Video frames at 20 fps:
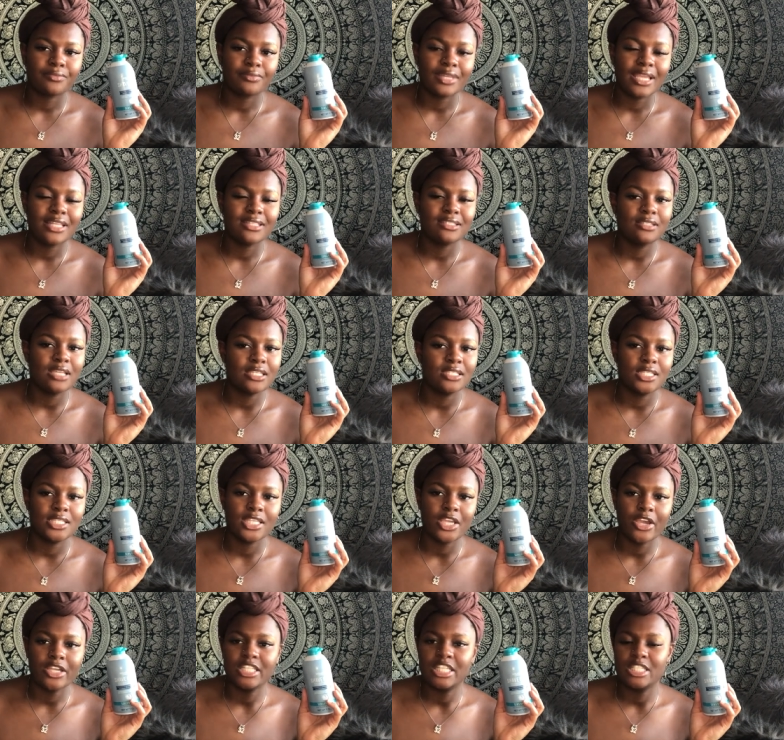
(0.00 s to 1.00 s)
it's
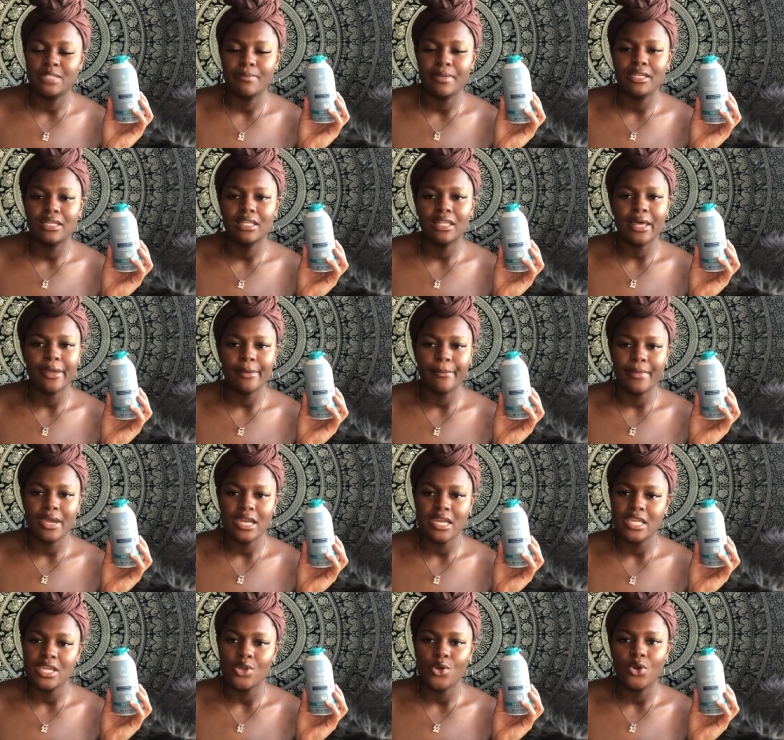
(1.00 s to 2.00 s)
necessary to spend a lot of
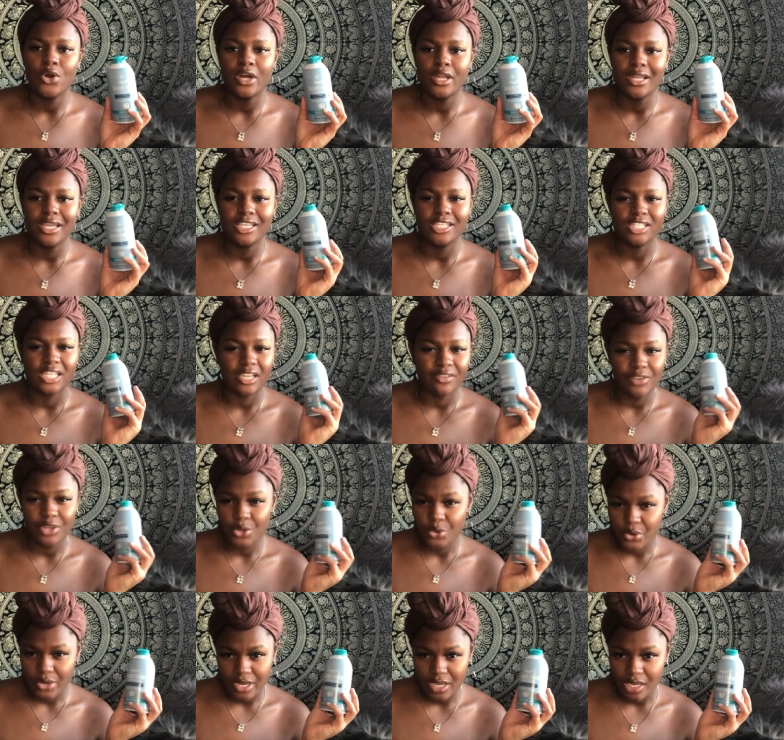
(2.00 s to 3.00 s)
money on a shaving
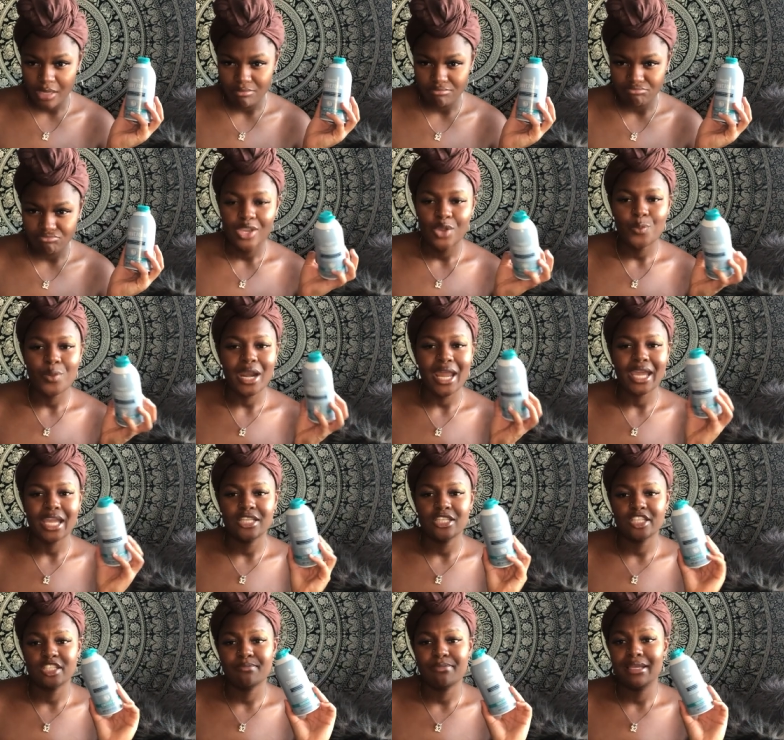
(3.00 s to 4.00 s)
cream when I can
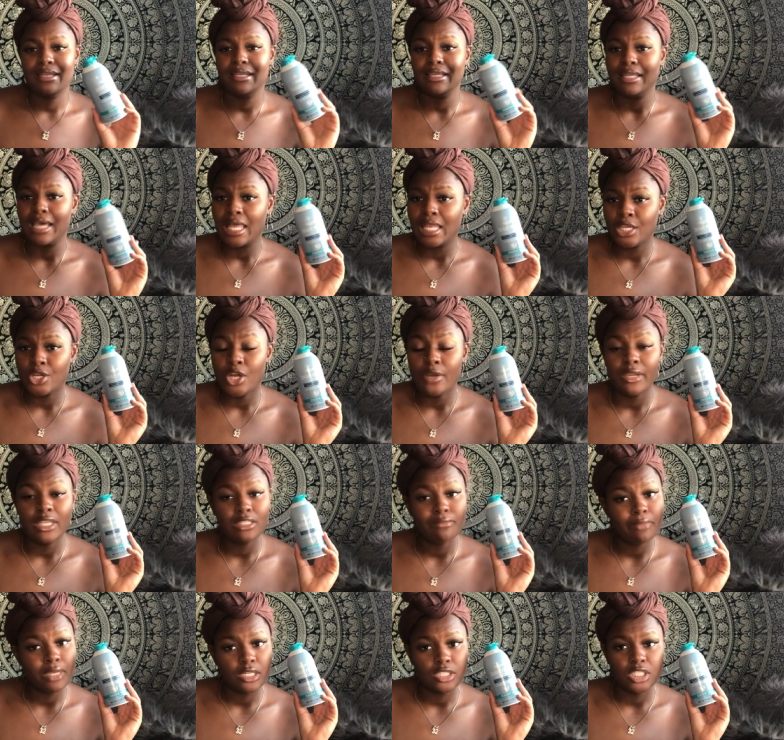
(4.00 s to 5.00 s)
just spend $1 on this
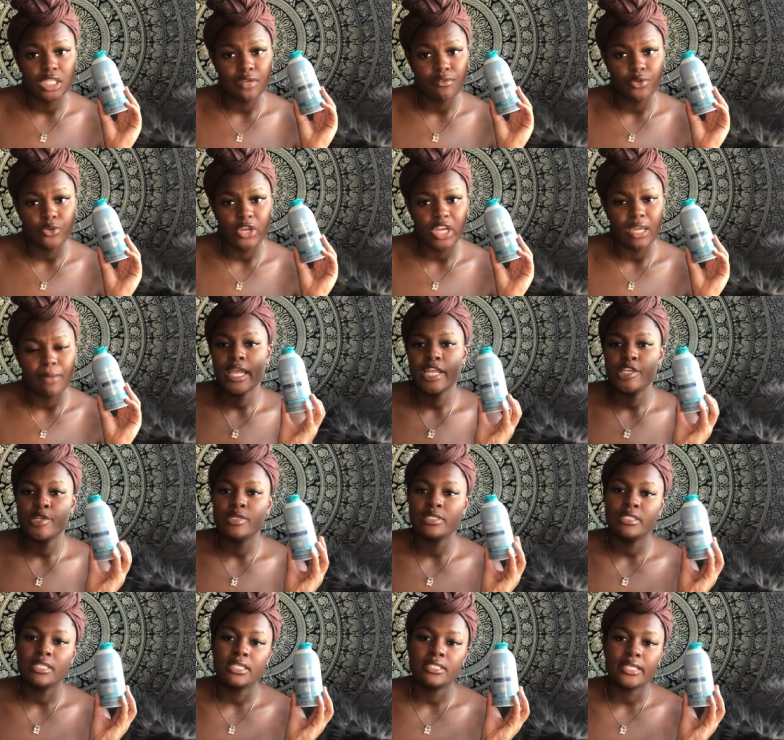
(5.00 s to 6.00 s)
men's shaving cream. I
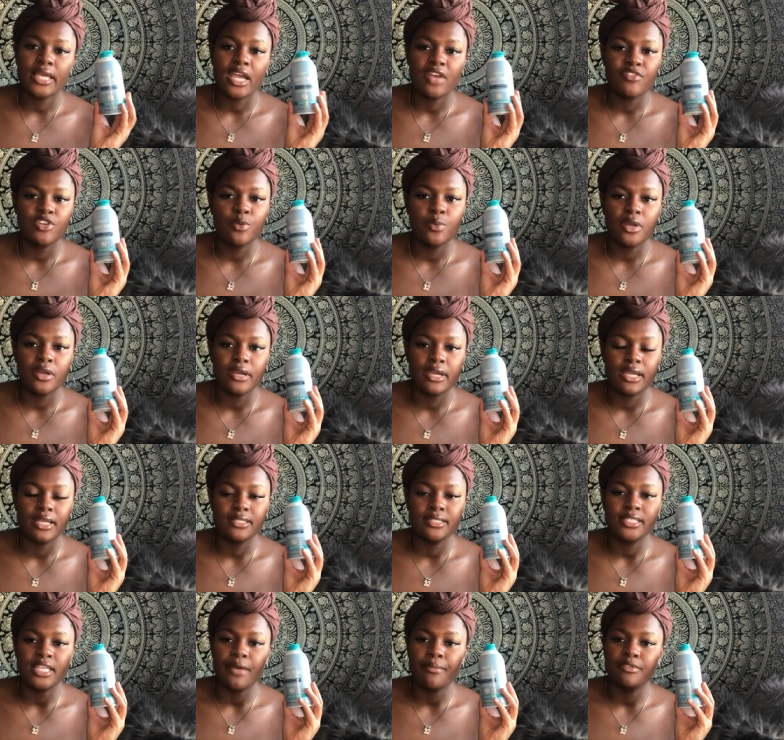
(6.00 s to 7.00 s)
use this everywhere
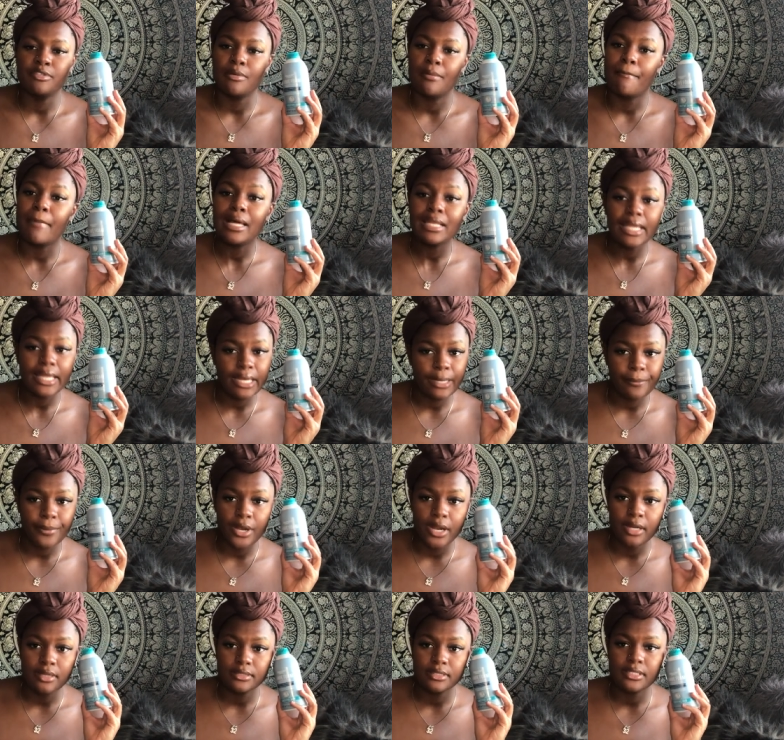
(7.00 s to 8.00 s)
except my lady
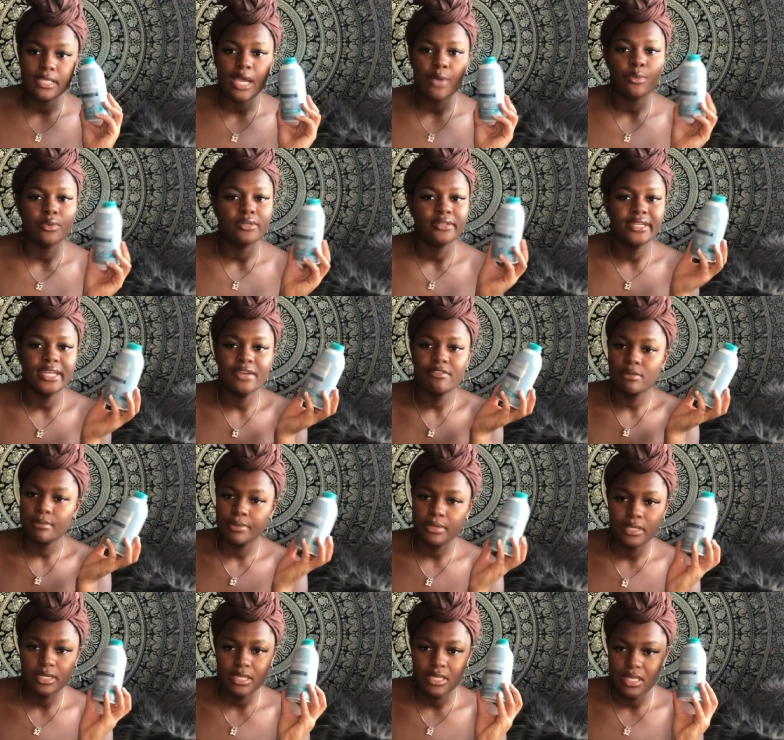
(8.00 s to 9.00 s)
parts. I would never
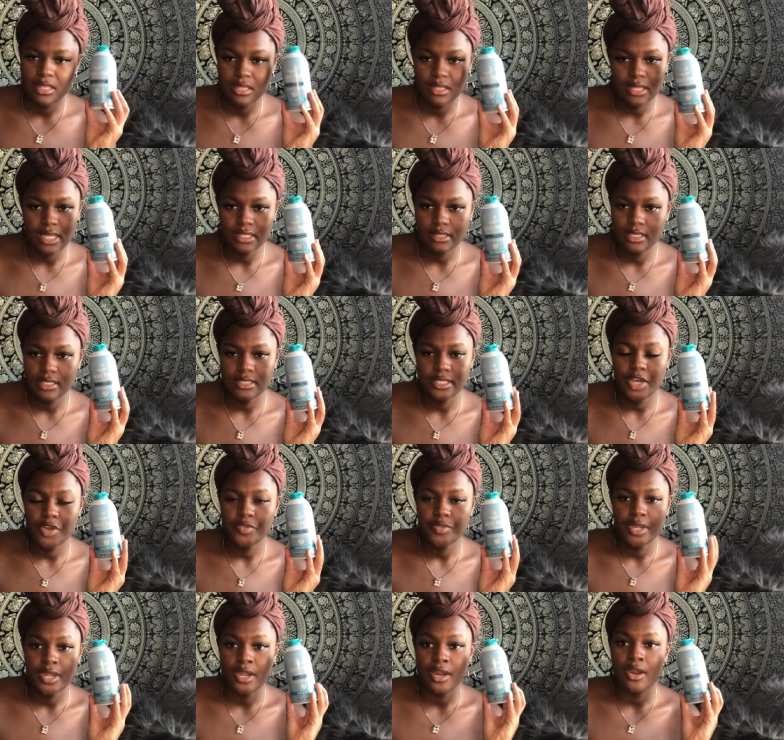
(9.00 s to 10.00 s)
put anything like this
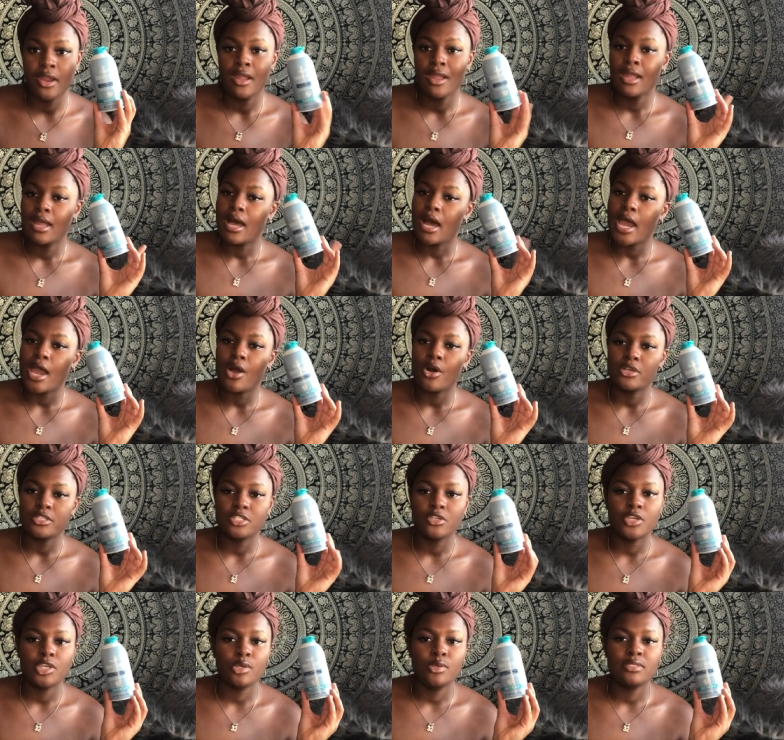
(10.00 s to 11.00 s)
down there. I
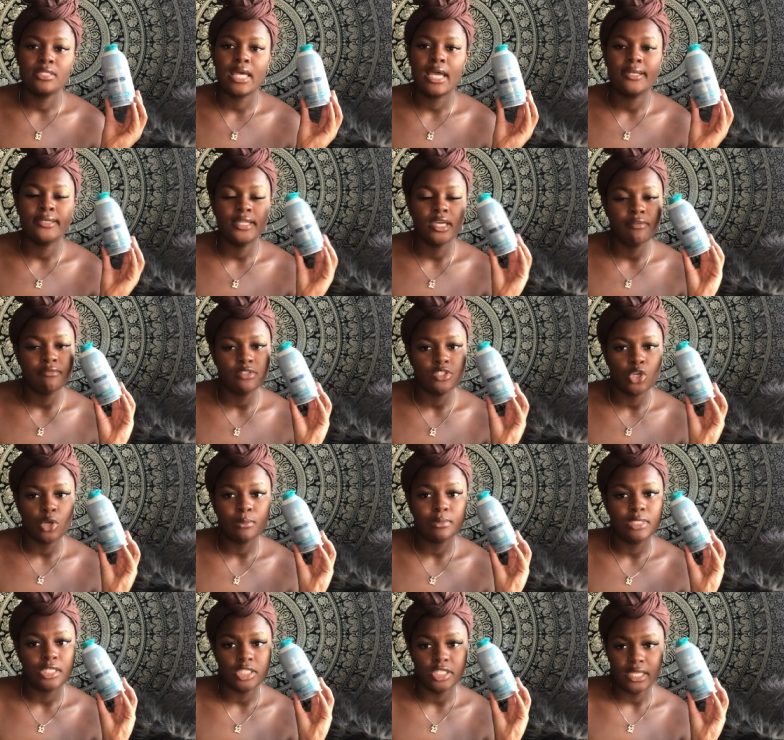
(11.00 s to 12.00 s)
also use that Dove
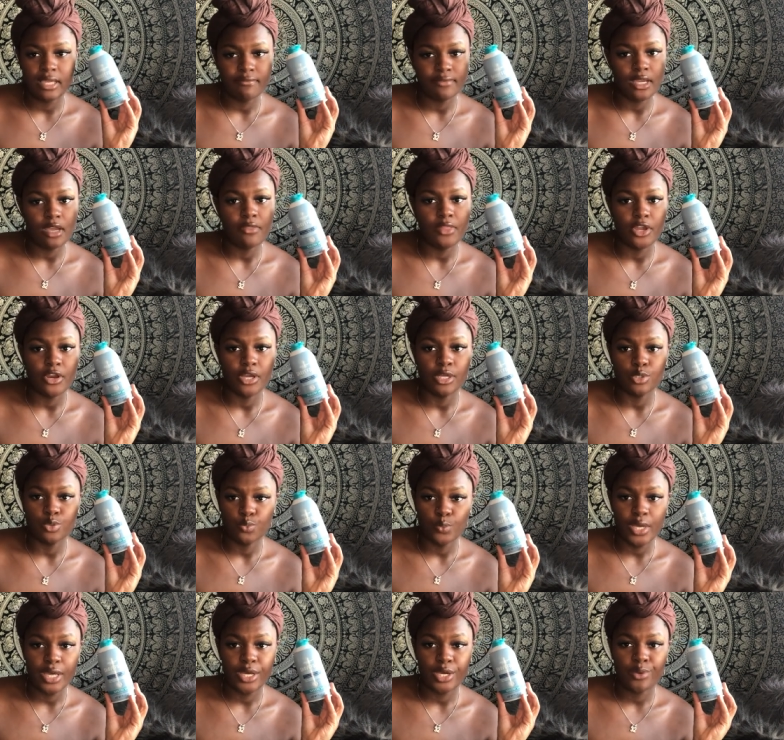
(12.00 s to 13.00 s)
soap to shave down there as
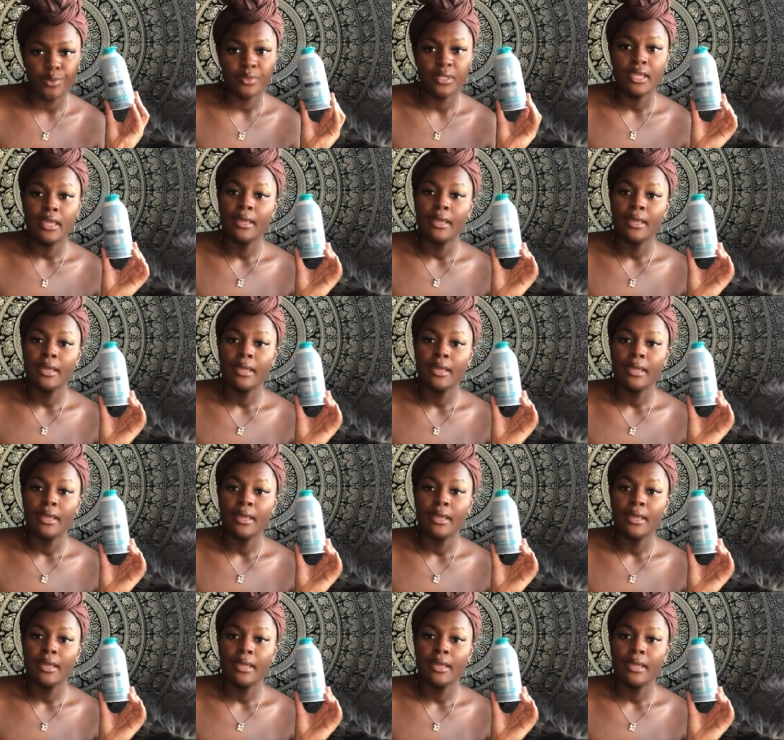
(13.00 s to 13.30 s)
well,